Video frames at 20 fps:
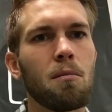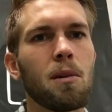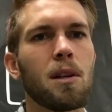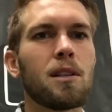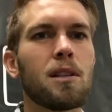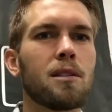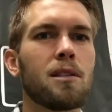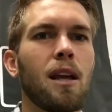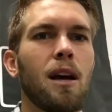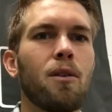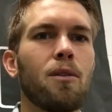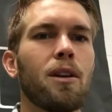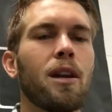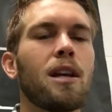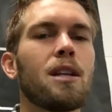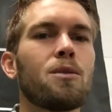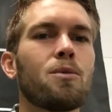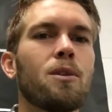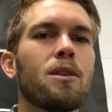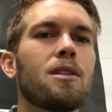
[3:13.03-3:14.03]
Because
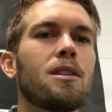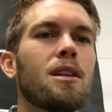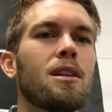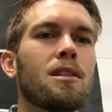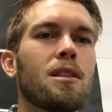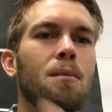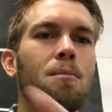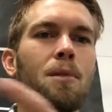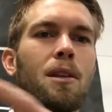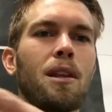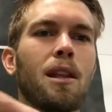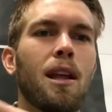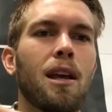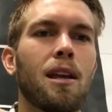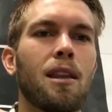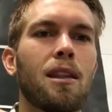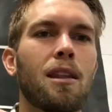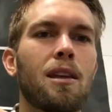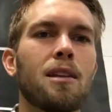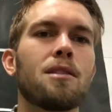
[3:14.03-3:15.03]
nowadays we see something
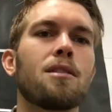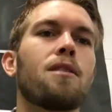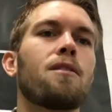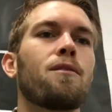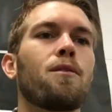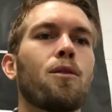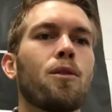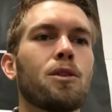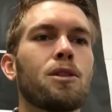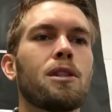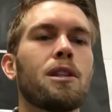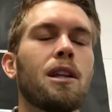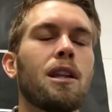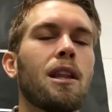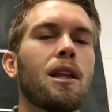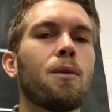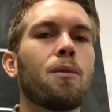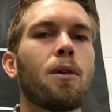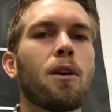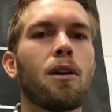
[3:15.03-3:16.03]
like this,
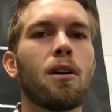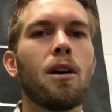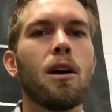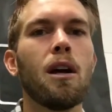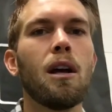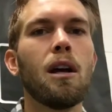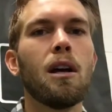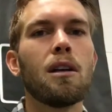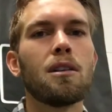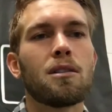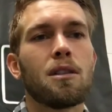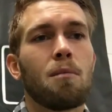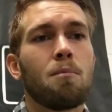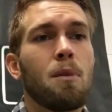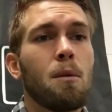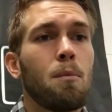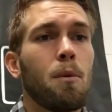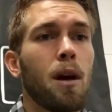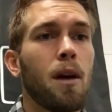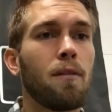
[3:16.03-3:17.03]
unfortunately, where some
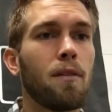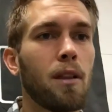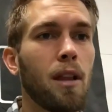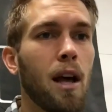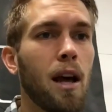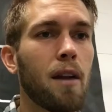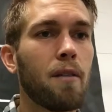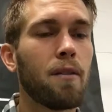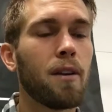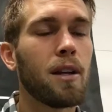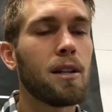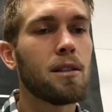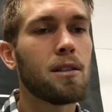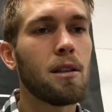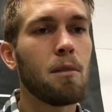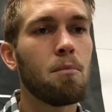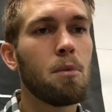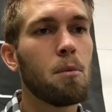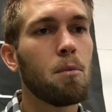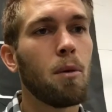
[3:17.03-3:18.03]
people have a lot of it and
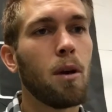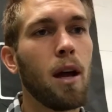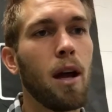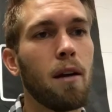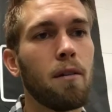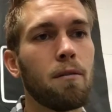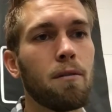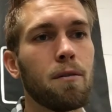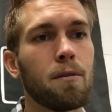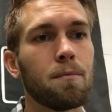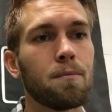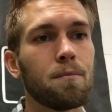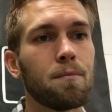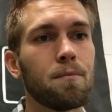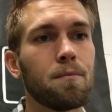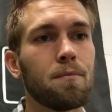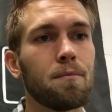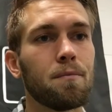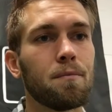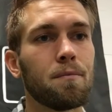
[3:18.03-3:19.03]
some people have
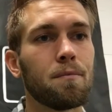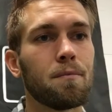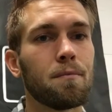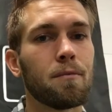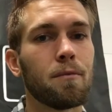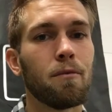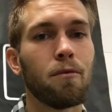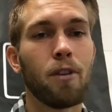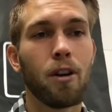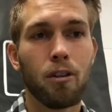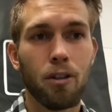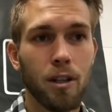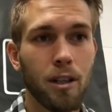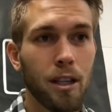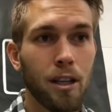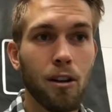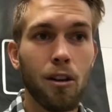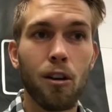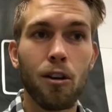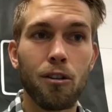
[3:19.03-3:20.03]
very
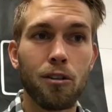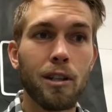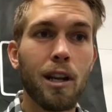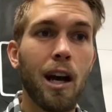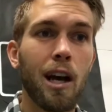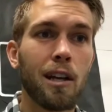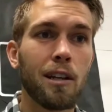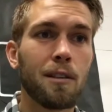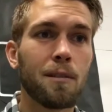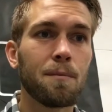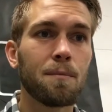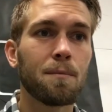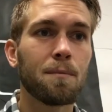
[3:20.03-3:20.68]
little or none.